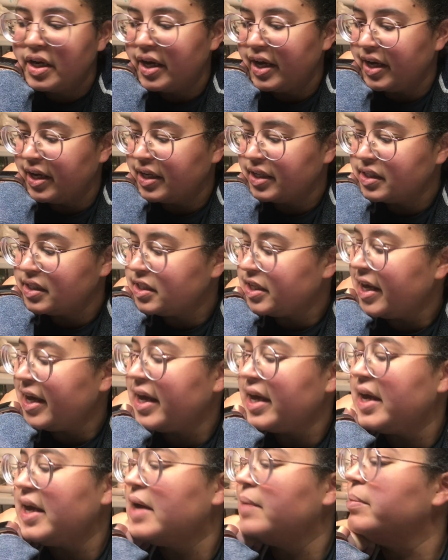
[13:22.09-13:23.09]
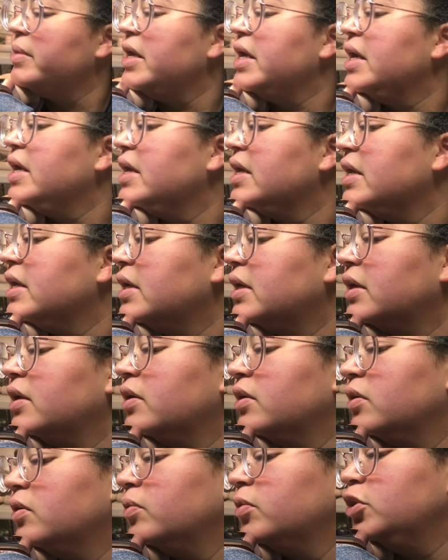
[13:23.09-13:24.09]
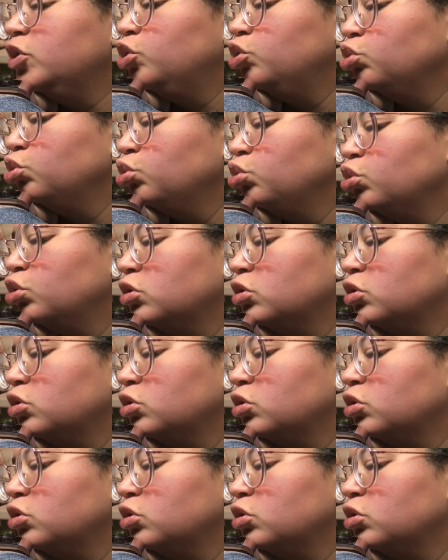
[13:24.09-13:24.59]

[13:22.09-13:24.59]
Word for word: And today I made one, two,